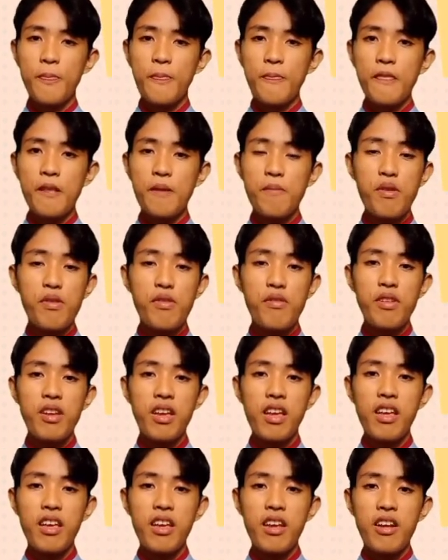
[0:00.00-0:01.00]
Number three,
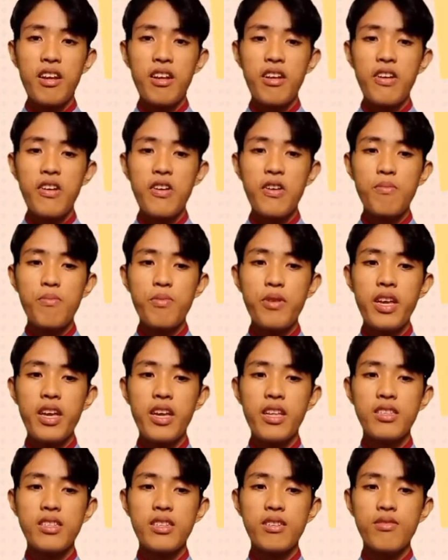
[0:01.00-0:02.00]

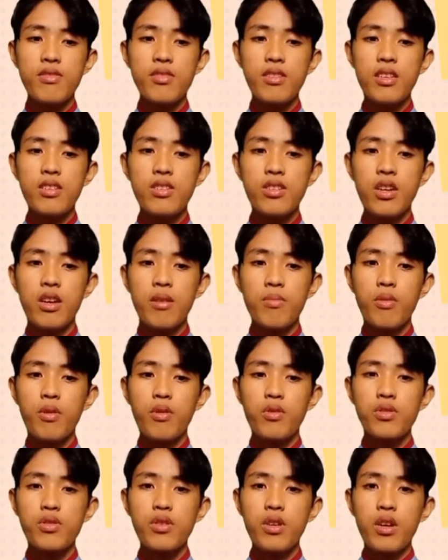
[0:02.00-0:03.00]
comprehensive teaching
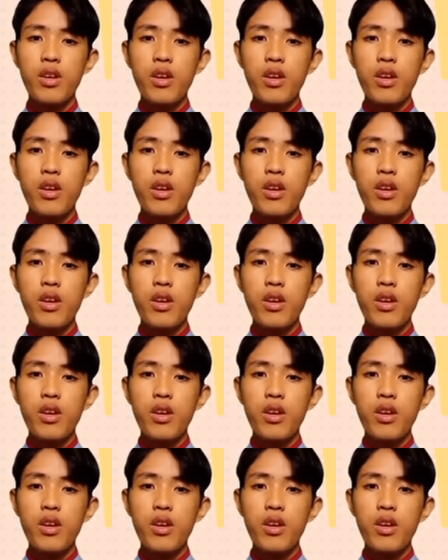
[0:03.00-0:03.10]
approach.